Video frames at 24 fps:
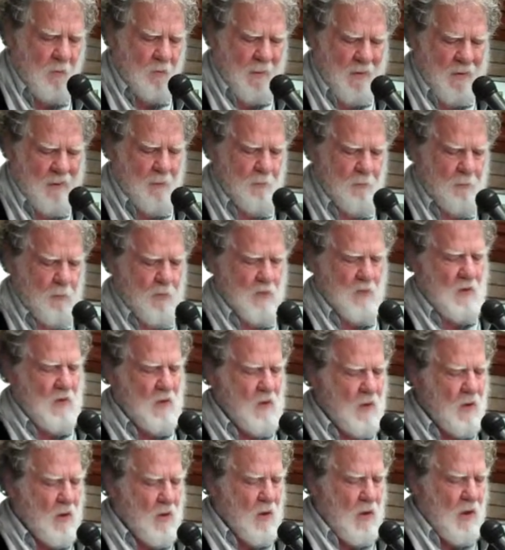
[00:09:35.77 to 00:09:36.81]
pimp,
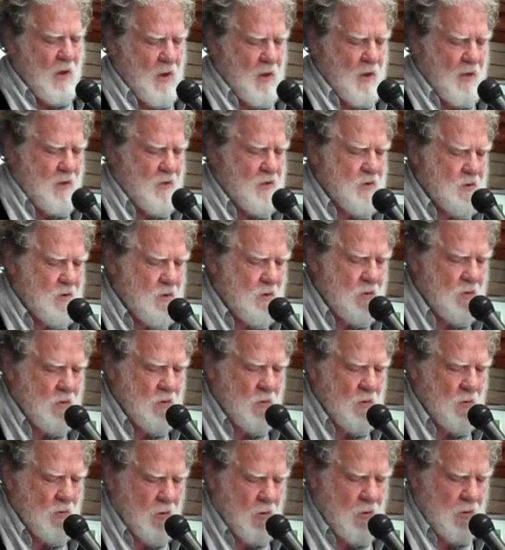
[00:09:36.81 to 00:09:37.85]
artist,
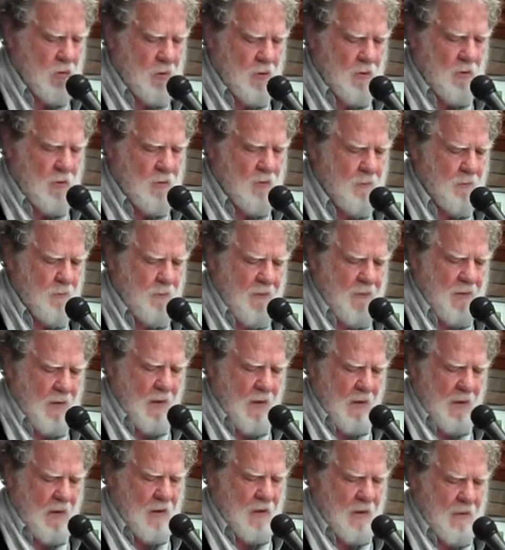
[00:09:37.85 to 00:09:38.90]
hood,
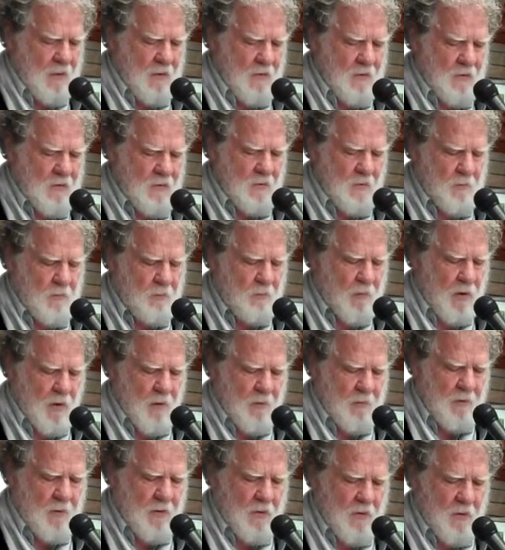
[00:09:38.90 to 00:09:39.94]
alias,
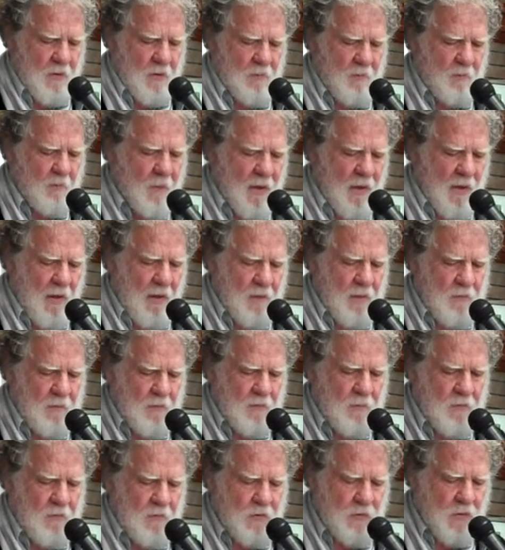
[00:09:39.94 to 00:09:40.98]
barberdoll, Bob,
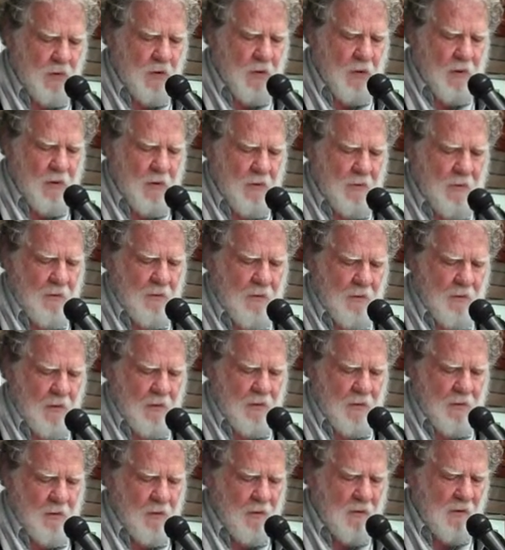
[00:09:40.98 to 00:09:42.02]
stood
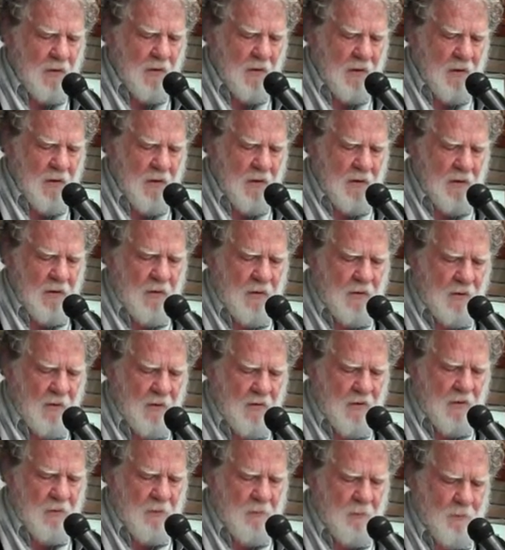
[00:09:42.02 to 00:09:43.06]
under the neon
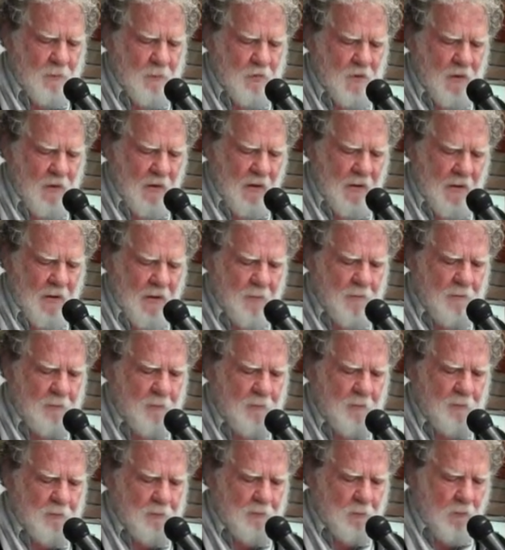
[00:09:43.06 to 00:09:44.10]
of Zip's club.